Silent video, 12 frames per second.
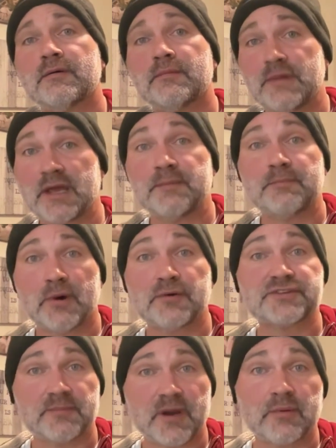in
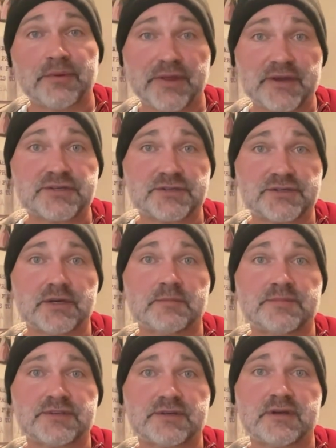most of my
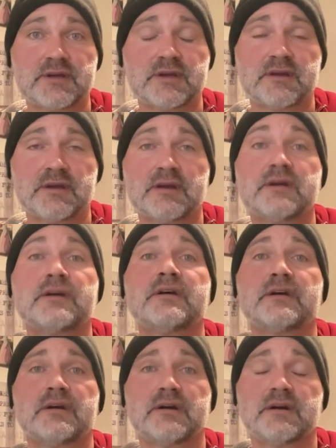relationships,
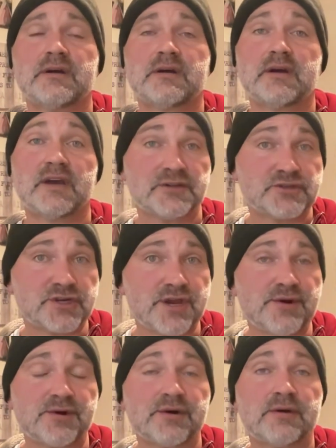and a
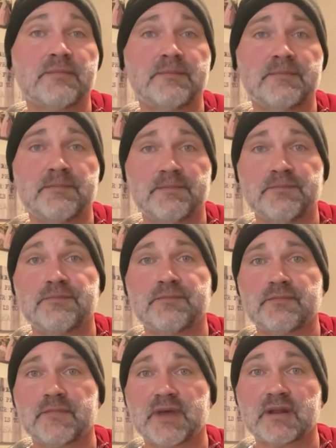cheater,
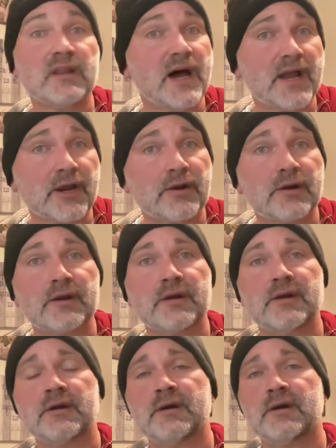and a liar,
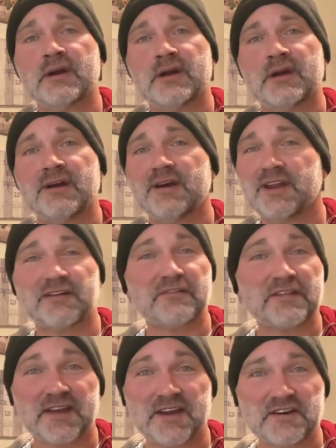and
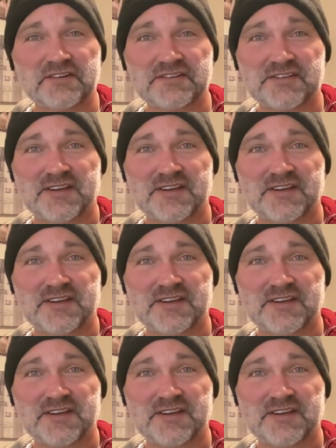everything else,